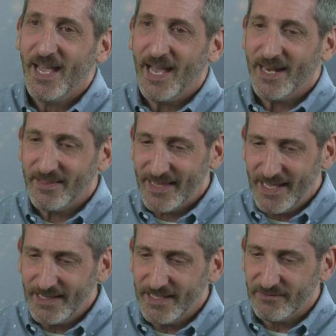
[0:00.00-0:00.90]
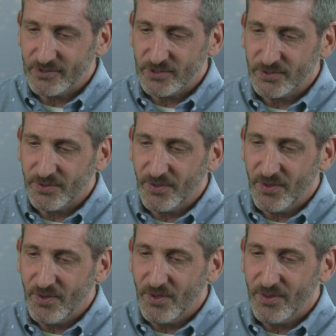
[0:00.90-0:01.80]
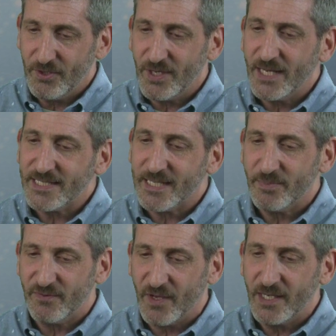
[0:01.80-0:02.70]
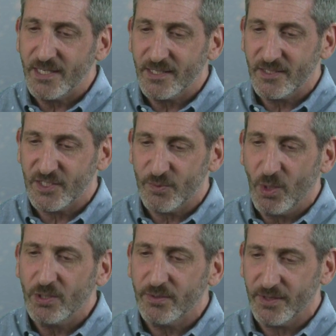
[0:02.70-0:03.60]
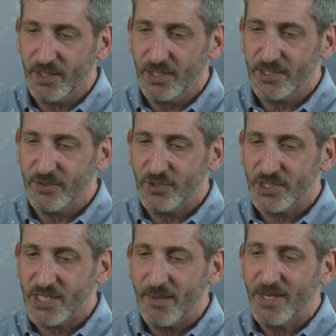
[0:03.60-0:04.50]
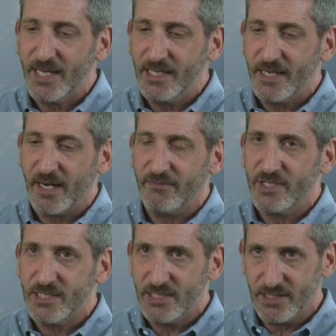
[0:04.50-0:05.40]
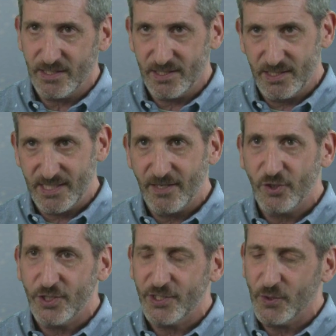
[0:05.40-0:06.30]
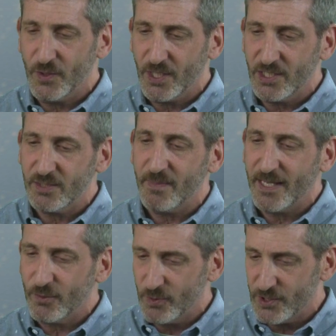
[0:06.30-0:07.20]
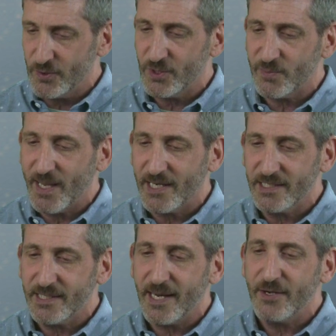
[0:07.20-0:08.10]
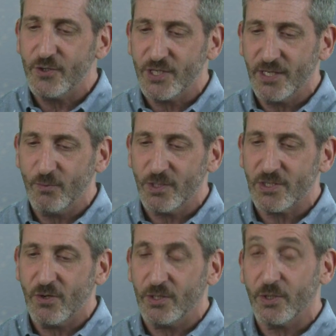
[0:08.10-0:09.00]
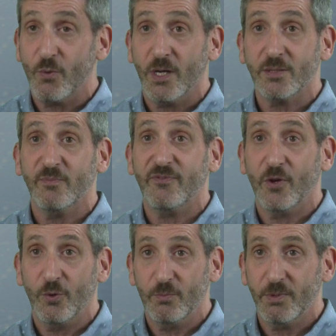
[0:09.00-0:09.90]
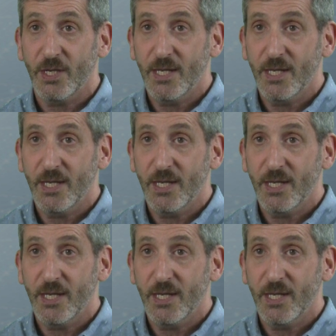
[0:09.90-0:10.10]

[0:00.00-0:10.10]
And at that level, they're not subdividing into smaller things. They're just coming in and out of existence. It's energy turning into matter, which turns back into energy in what's called the quantum foam.